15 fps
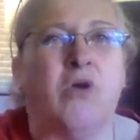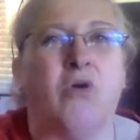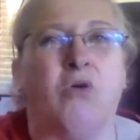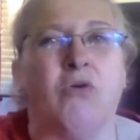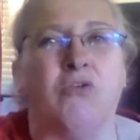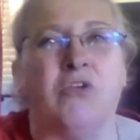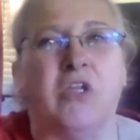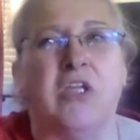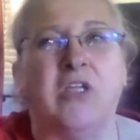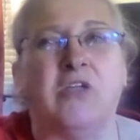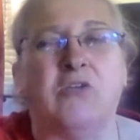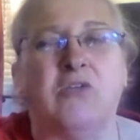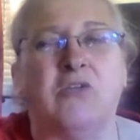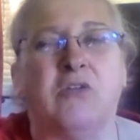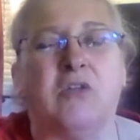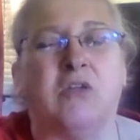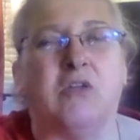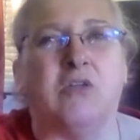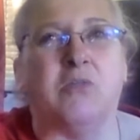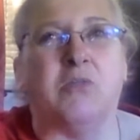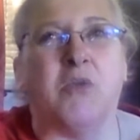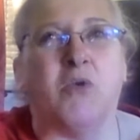or did use the
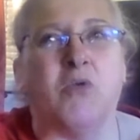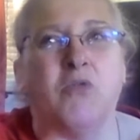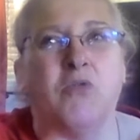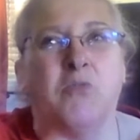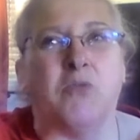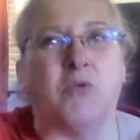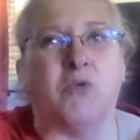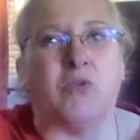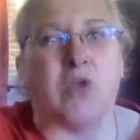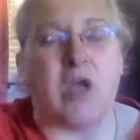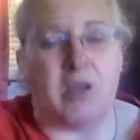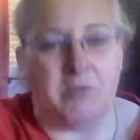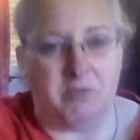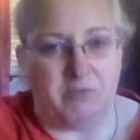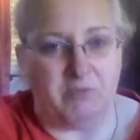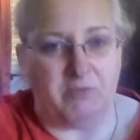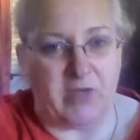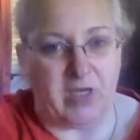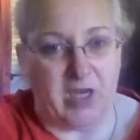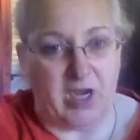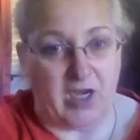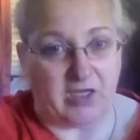disposable type of
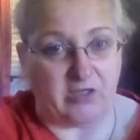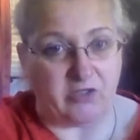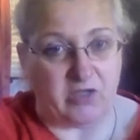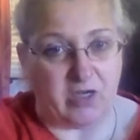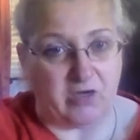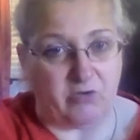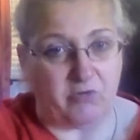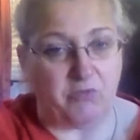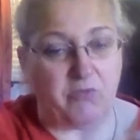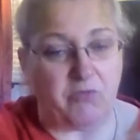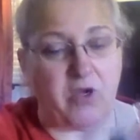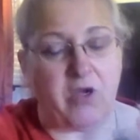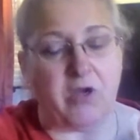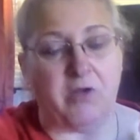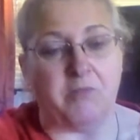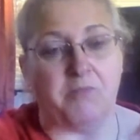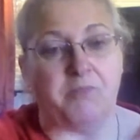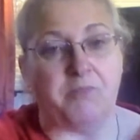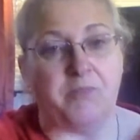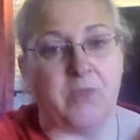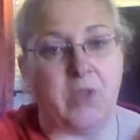the eyeshadow um,